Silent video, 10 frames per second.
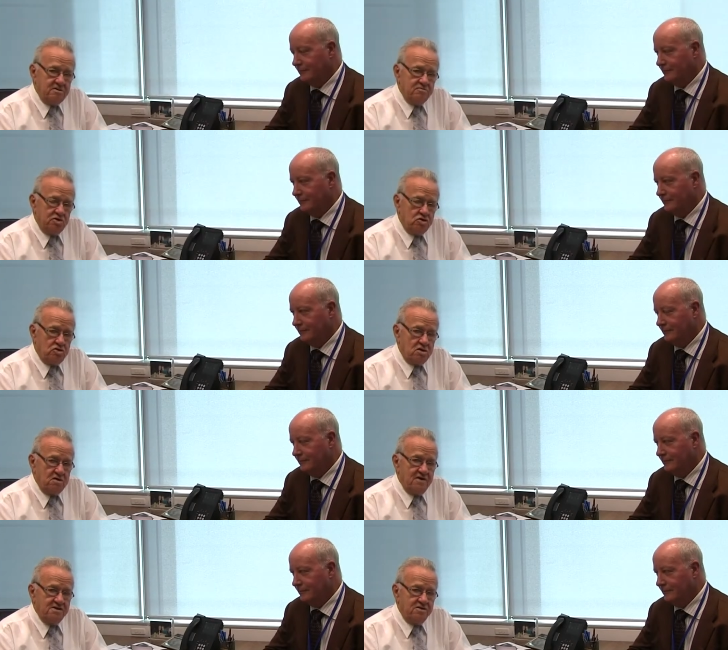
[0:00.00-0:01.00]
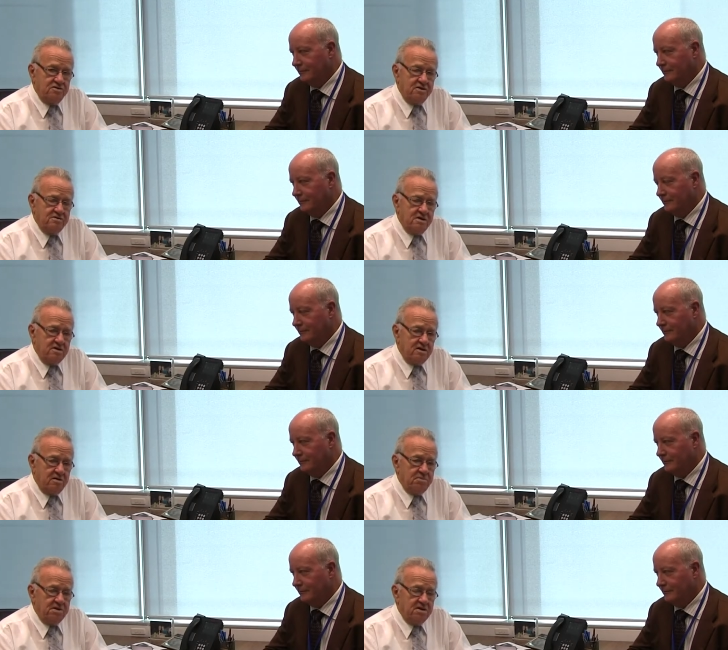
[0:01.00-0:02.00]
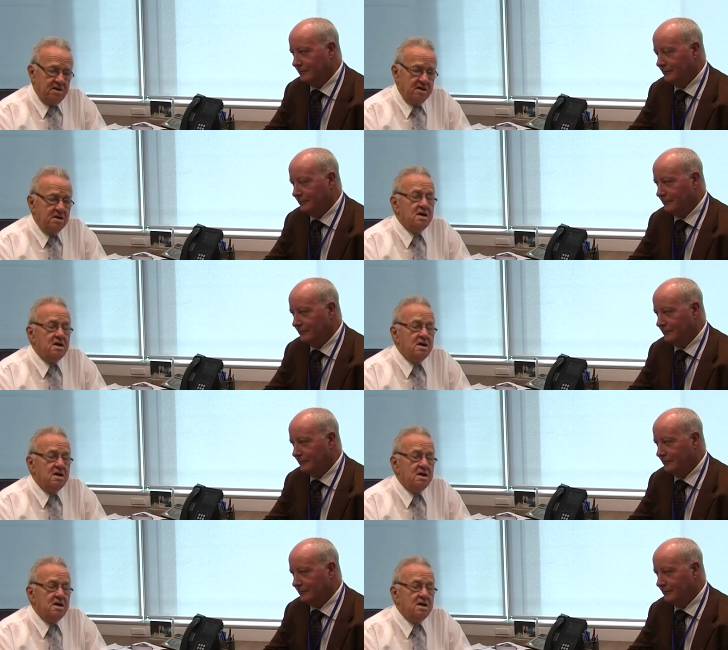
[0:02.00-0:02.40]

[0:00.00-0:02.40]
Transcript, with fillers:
Speaker 1: with the title of Under Treasurer, and I've been there